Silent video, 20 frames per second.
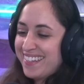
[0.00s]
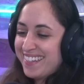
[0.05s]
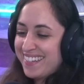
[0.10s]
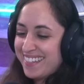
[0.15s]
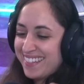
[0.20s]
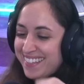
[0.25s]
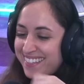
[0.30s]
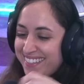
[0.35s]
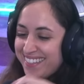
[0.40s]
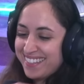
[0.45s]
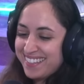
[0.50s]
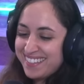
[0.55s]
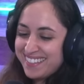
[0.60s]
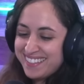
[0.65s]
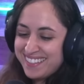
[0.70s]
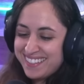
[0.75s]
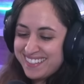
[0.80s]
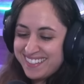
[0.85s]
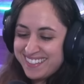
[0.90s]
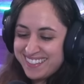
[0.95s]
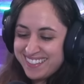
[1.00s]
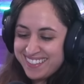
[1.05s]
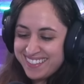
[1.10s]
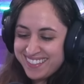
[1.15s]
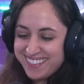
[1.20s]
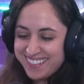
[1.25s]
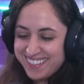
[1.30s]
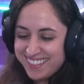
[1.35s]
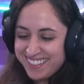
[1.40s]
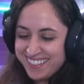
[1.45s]

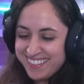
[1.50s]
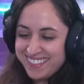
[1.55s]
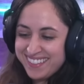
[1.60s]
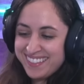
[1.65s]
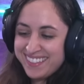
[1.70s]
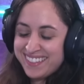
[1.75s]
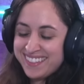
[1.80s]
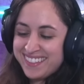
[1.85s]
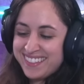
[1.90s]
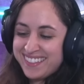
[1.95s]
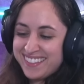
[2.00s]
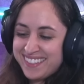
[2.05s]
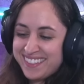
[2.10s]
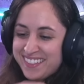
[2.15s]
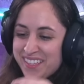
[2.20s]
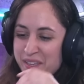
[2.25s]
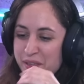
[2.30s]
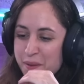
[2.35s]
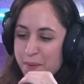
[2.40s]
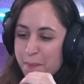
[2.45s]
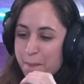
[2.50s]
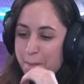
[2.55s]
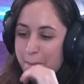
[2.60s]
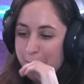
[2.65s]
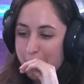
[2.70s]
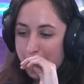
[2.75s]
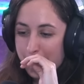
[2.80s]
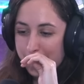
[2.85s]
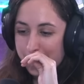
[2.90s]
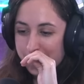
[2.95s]

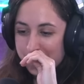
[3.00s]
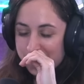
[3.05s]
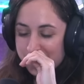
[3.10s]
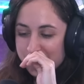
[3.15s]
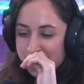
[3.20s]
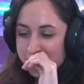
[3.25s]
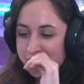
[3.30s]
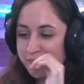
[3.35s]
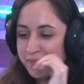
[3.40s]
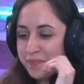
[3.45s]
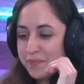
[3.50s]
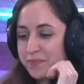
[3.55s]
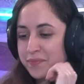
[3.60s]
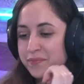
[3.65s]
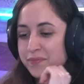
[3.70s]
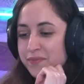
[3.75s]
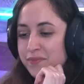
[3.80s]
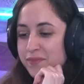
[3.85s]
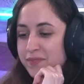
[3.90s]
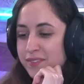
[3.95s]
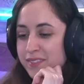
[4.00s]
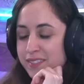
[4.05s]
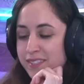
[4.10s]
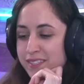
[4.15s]
No words are spoken by the person on screen.